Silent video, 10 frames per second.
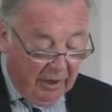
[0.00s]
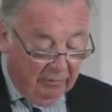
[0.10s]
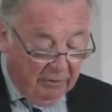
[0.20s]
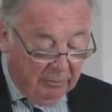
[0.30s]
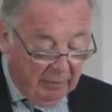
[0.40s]

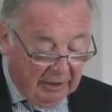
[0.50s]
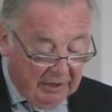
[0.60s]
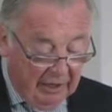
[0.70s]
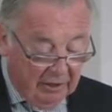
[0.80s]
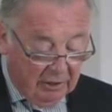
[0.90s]
fun for
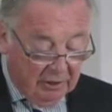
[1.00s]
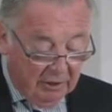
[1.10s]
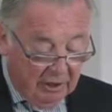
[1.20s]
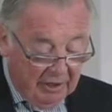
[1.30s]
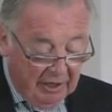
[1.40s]

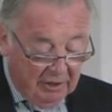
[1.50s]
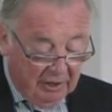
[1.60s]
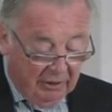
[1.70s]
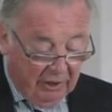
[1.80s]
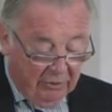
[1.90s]
spectators and are
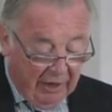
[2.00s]
denting the